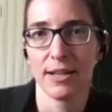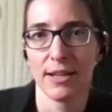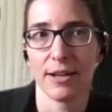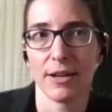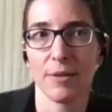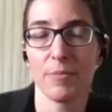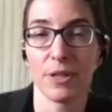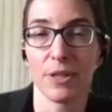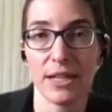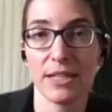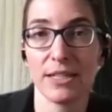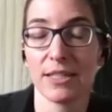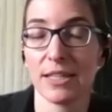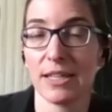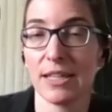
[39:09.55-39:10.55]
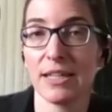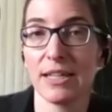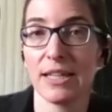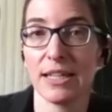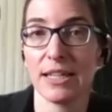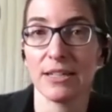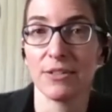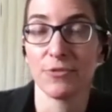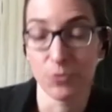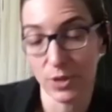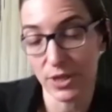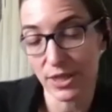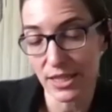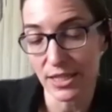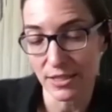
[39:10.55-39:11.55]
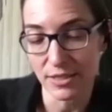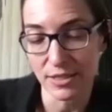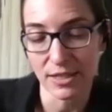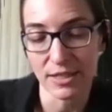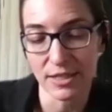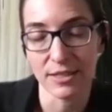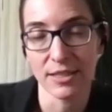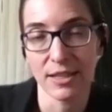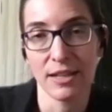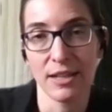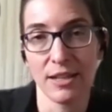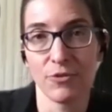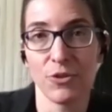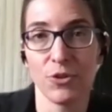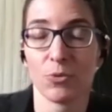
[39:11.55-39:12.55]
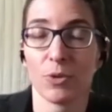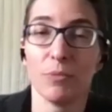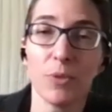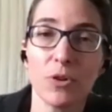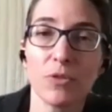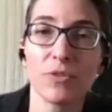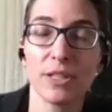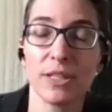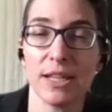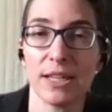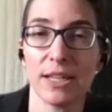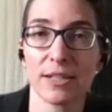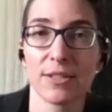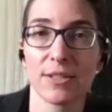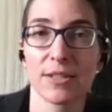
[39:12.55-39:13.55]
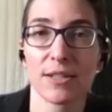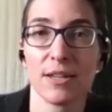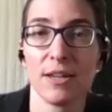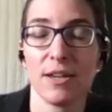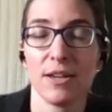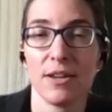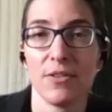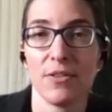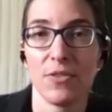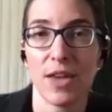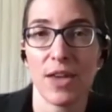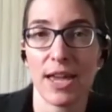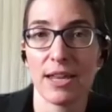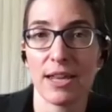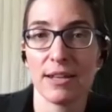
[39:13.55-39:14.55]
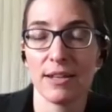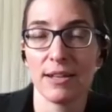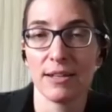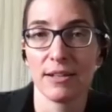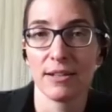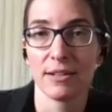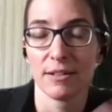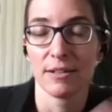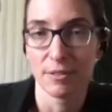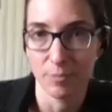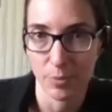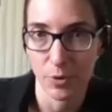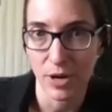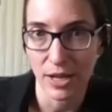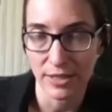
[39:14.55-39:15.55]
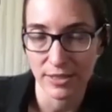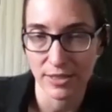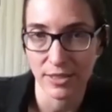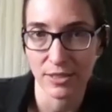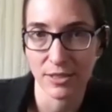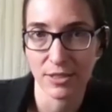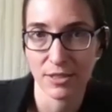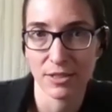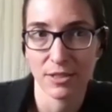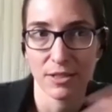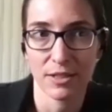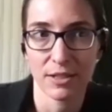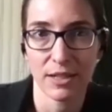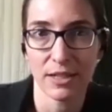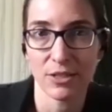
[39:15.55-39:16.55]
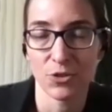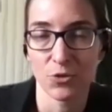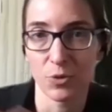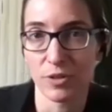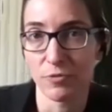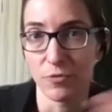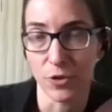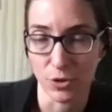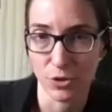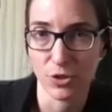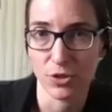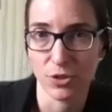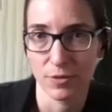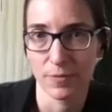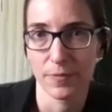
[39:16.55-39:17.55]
Uh, the nice thing if, with these is that if you remove the ticks, then paralysis is reversed.